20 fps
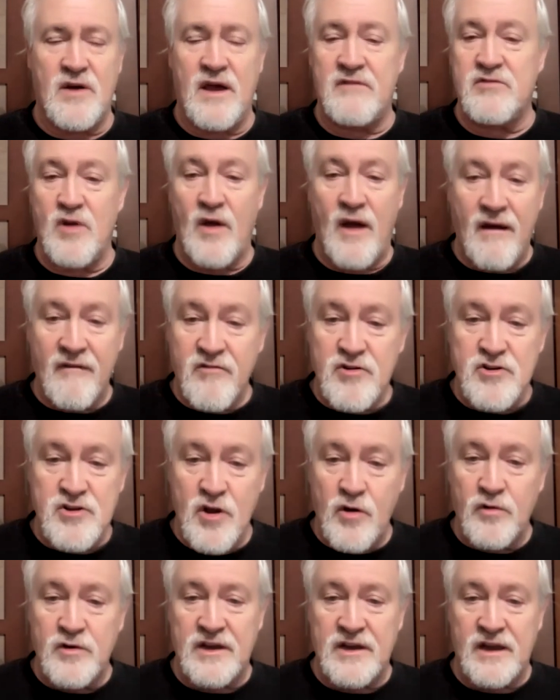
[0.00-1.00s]
have you ever
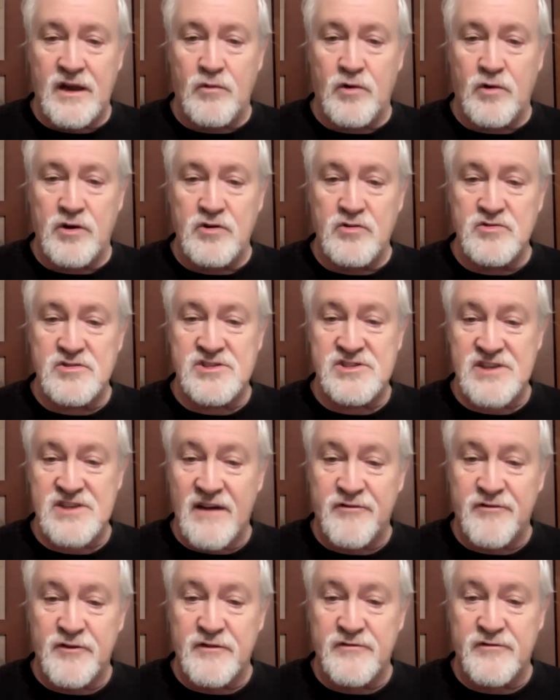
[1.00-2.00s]
known anyone who
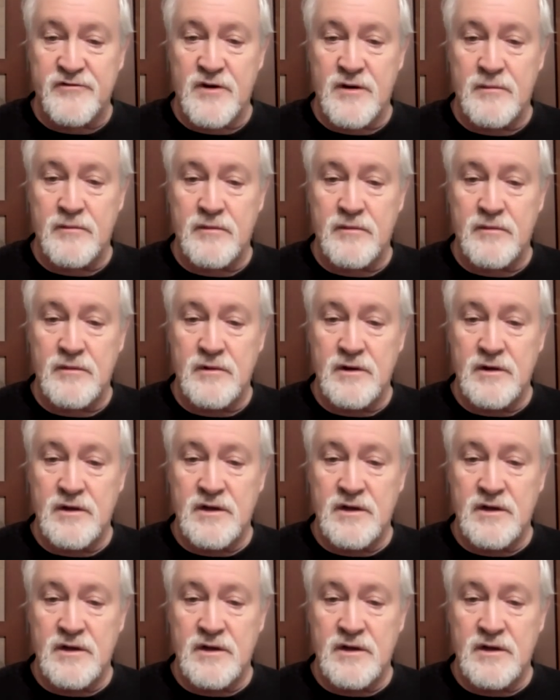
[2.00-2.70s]
suffered from